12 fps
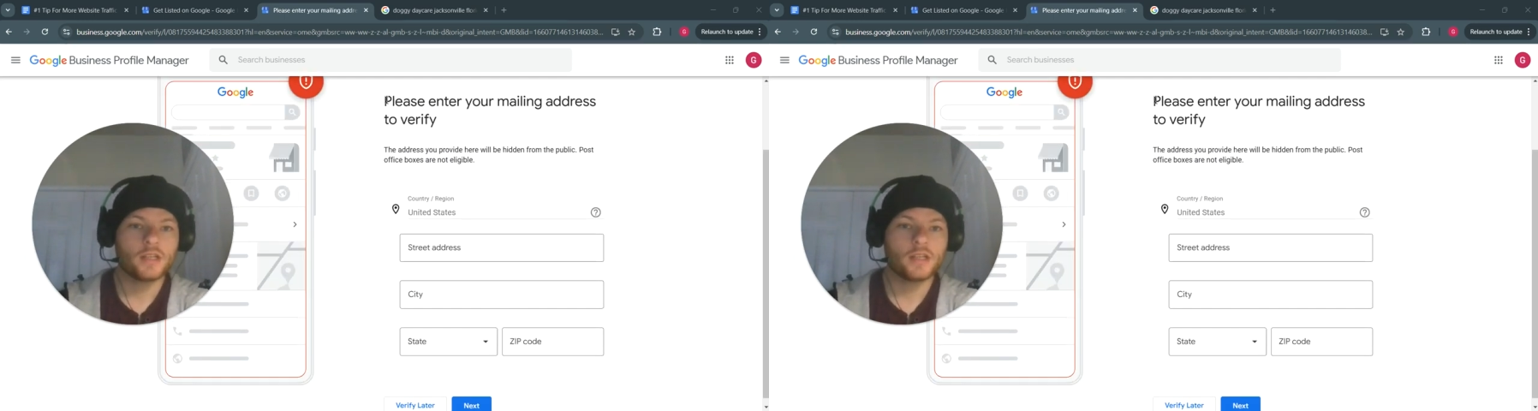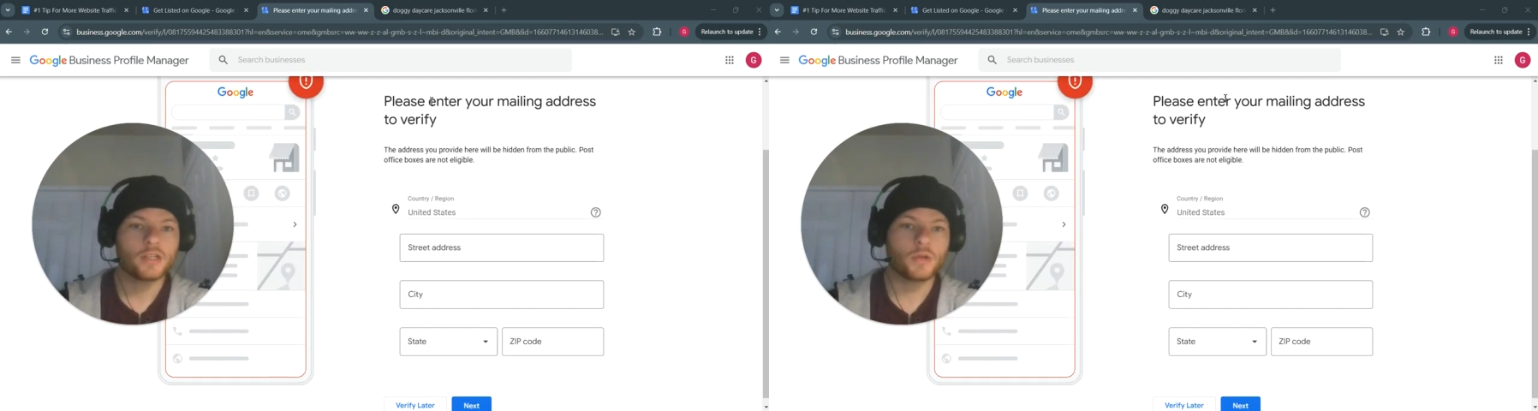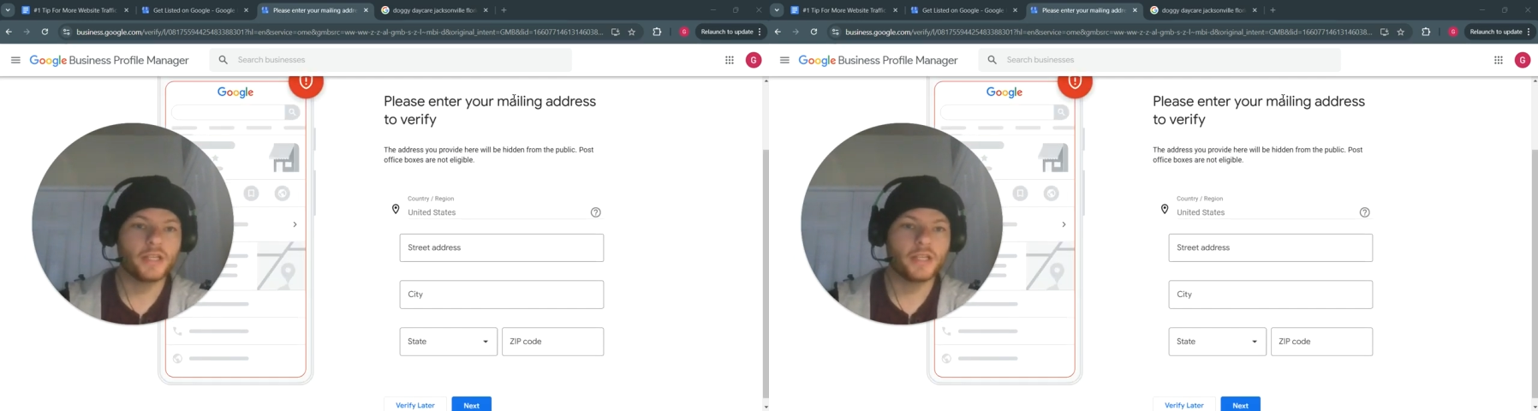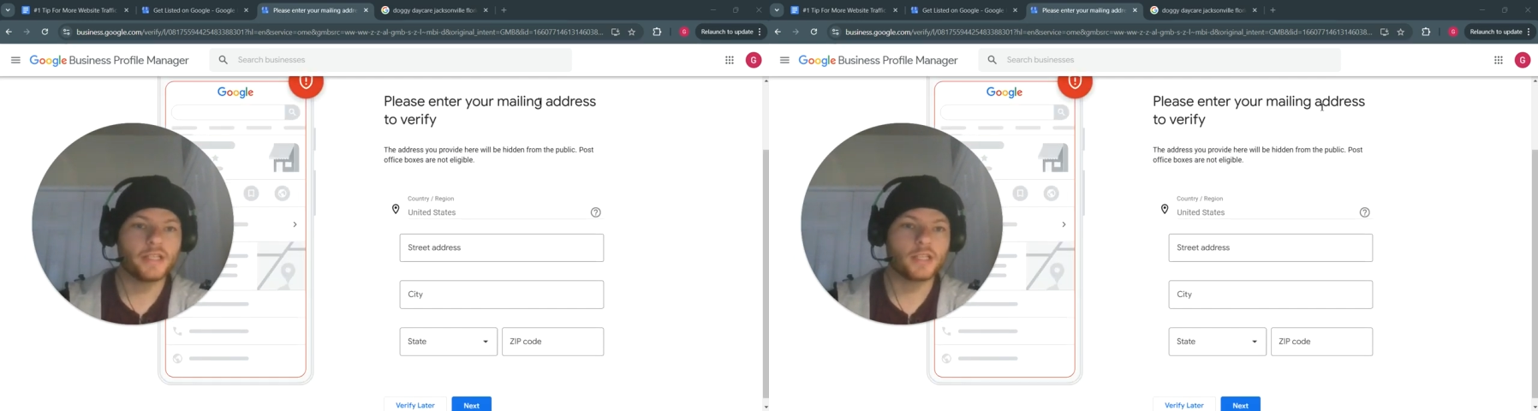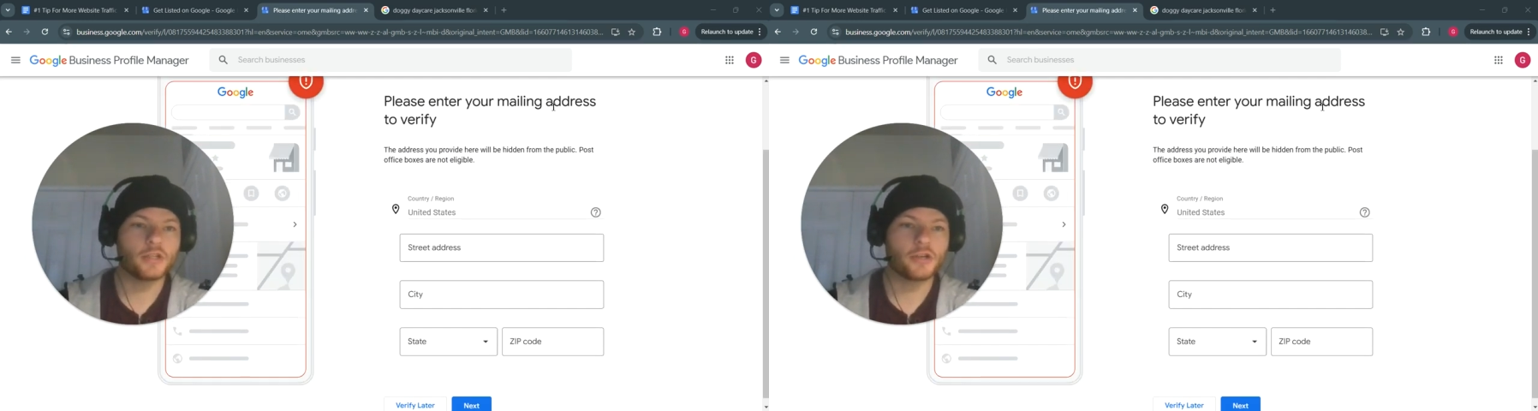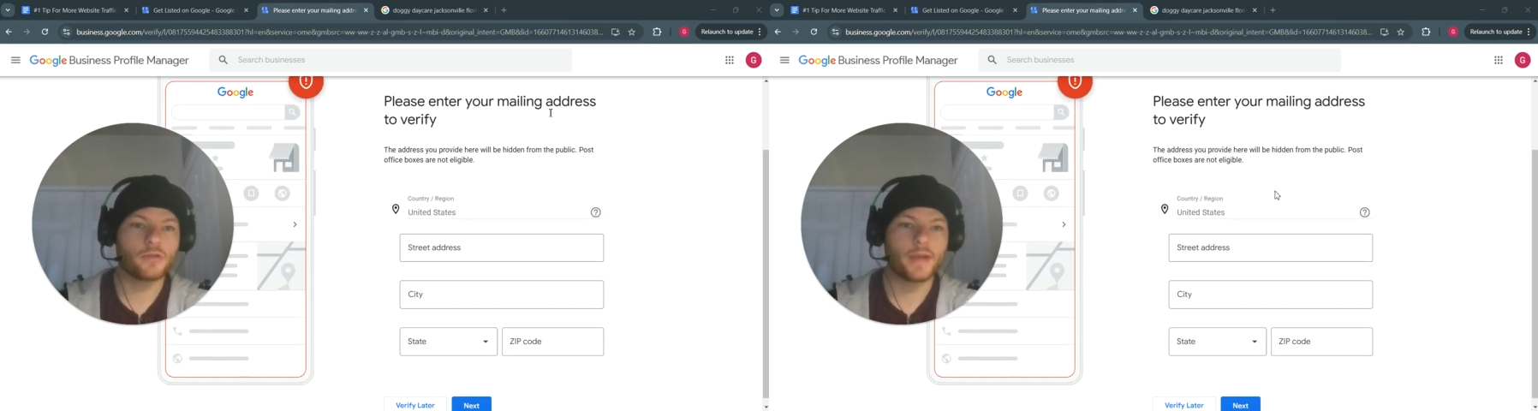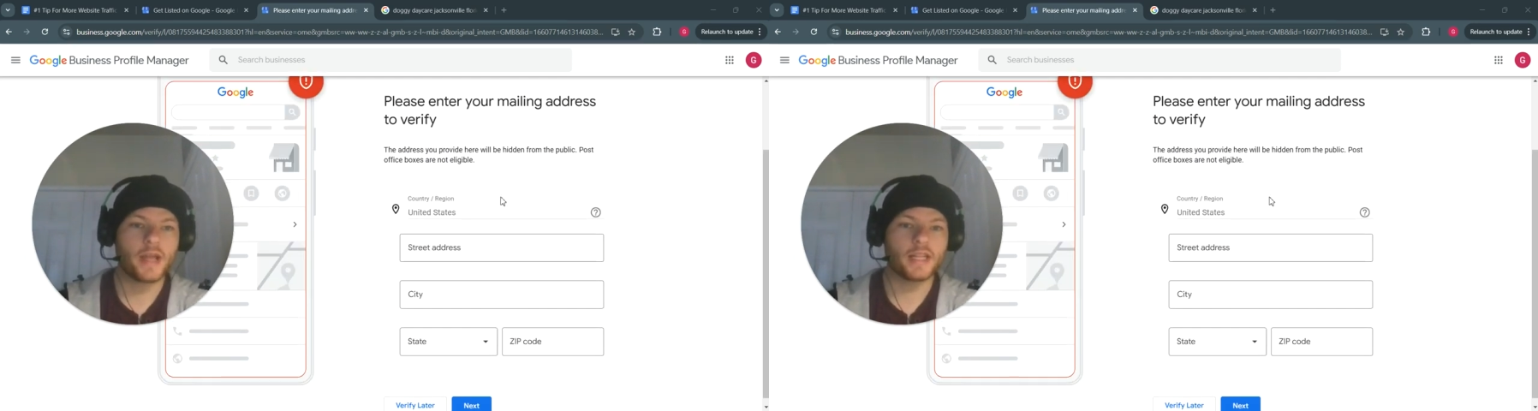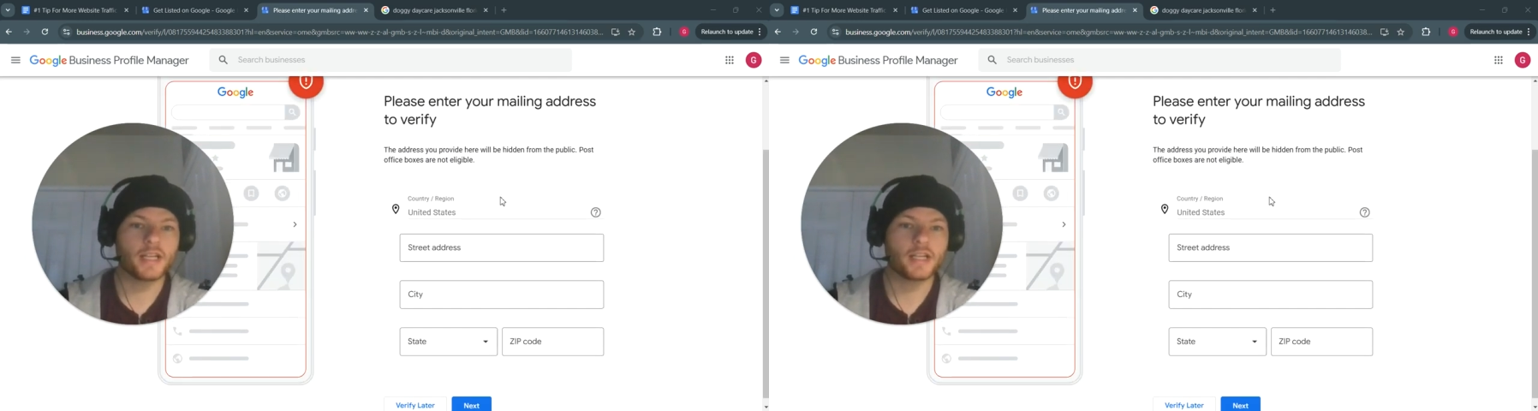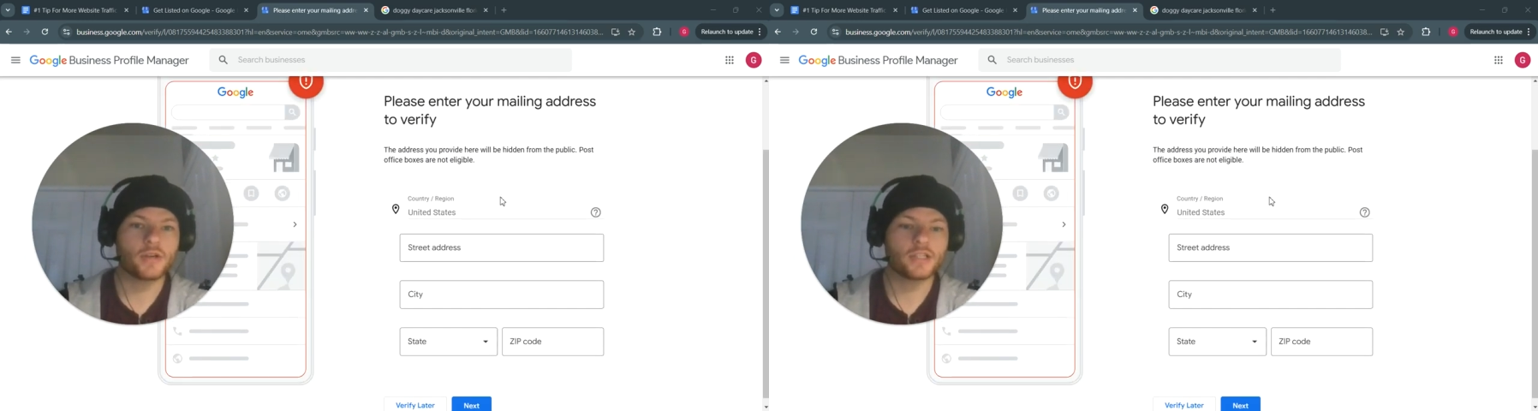So please enter your
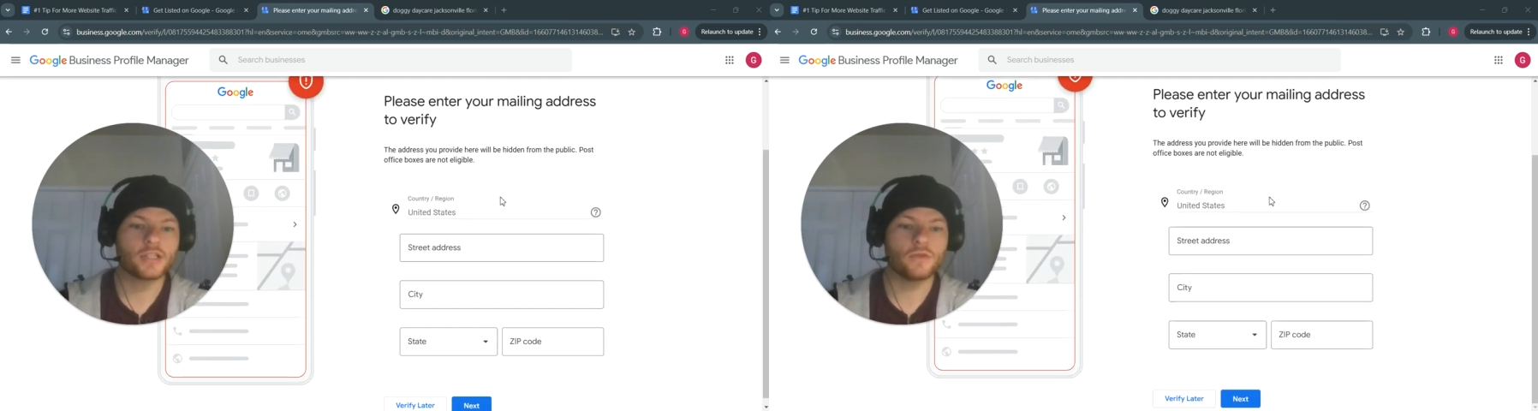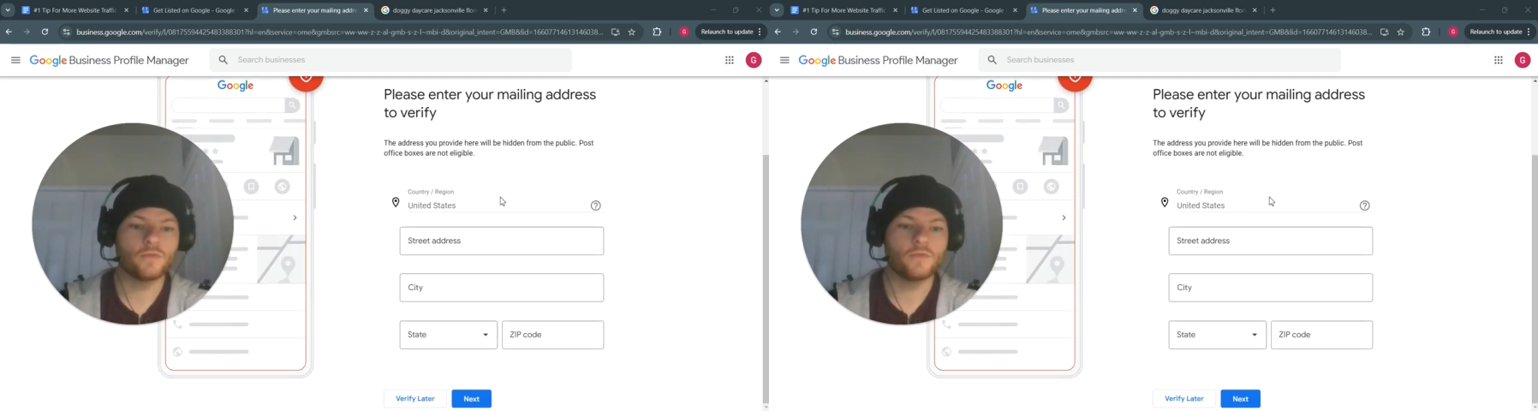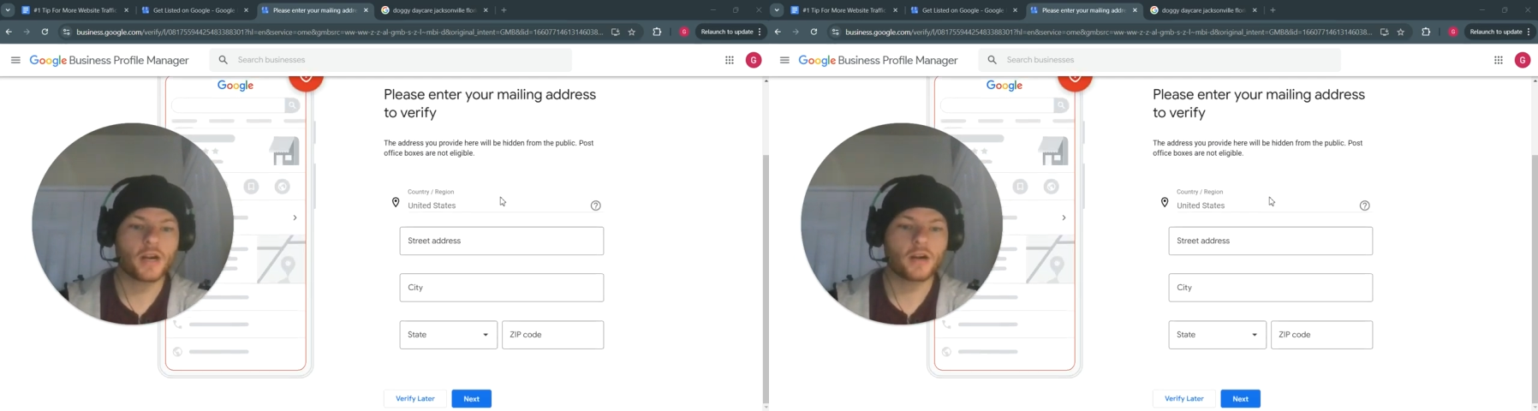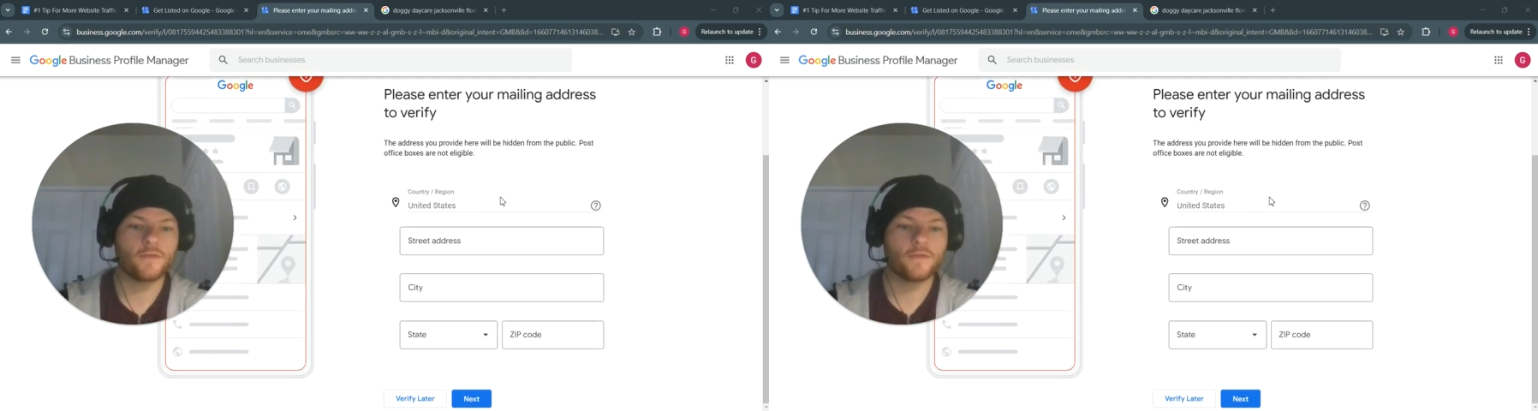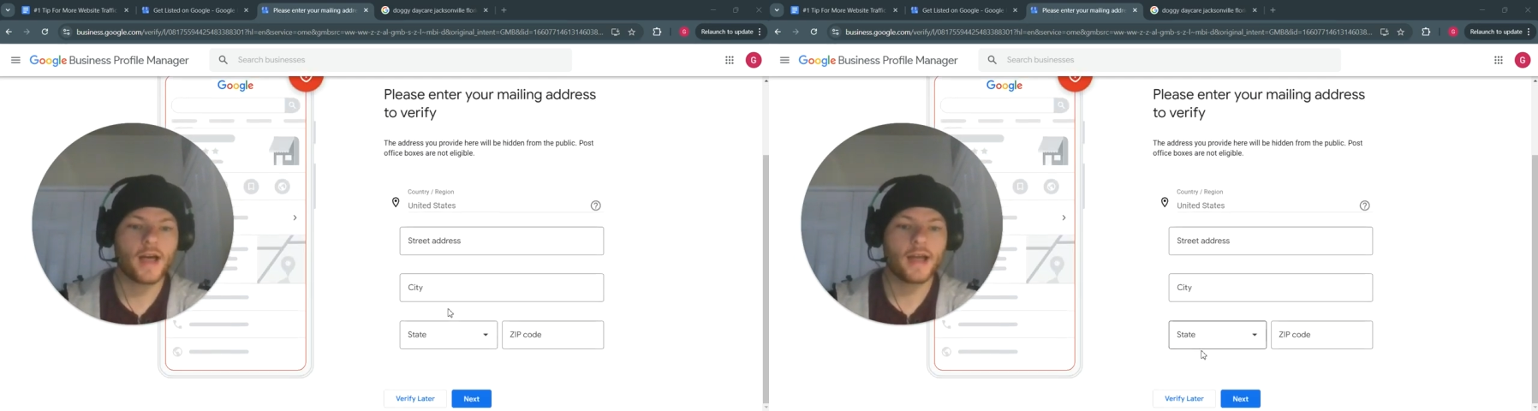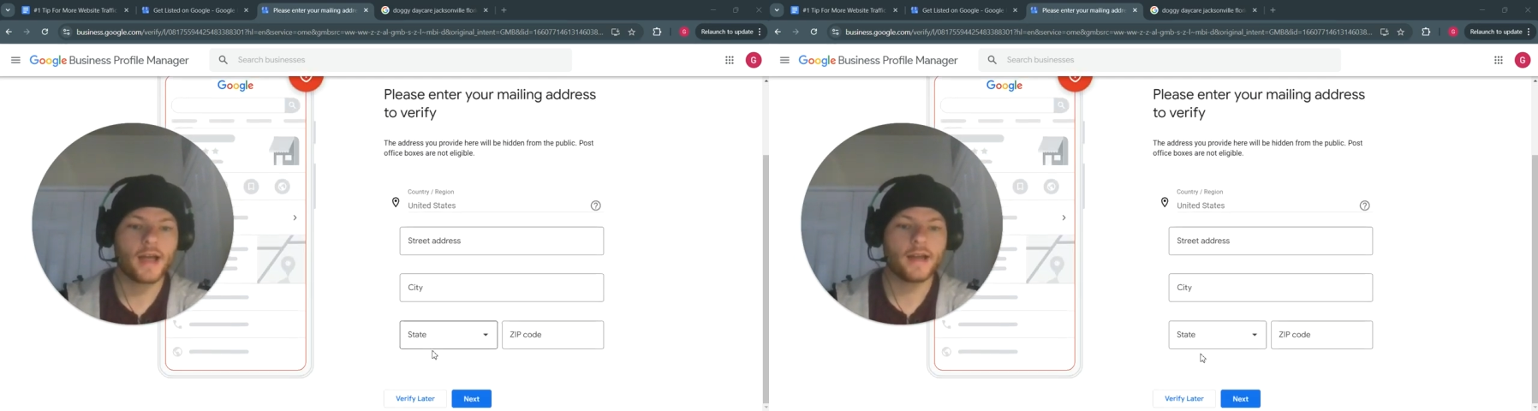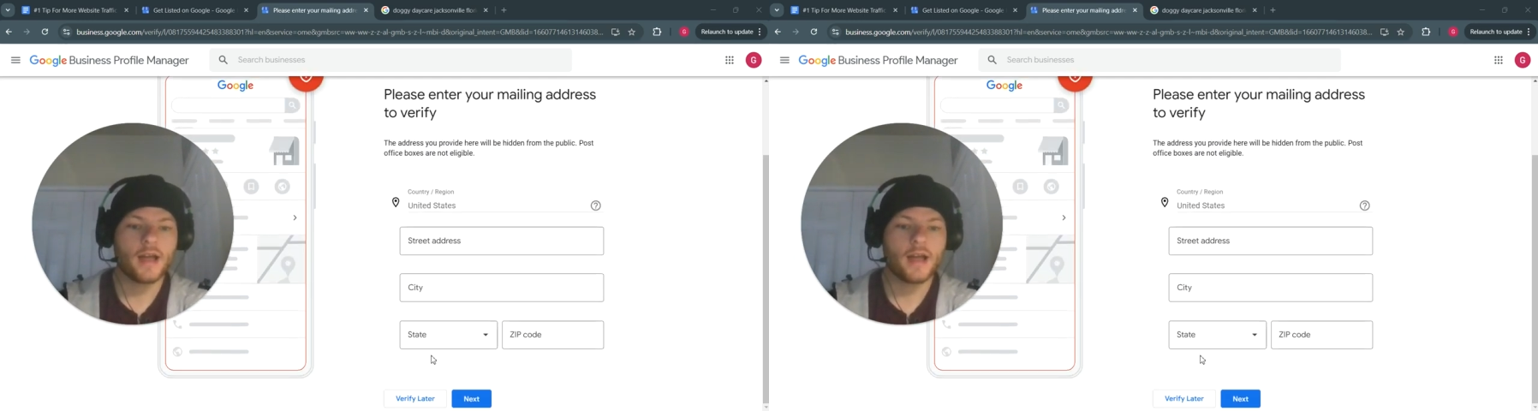mailing address to verify.